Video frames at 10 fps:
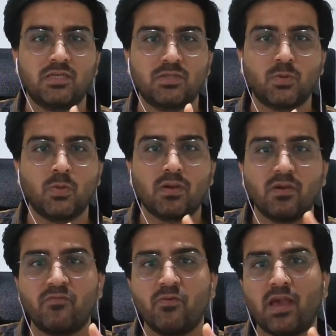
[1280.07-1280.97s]
So
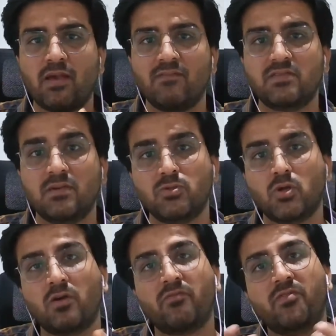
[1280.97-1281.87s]
if you have some sort
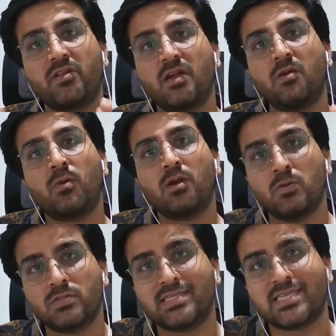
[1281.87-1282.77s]
of real world
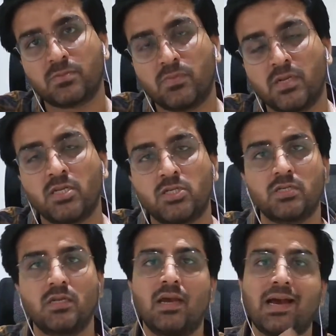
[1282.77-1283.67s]
uses explanation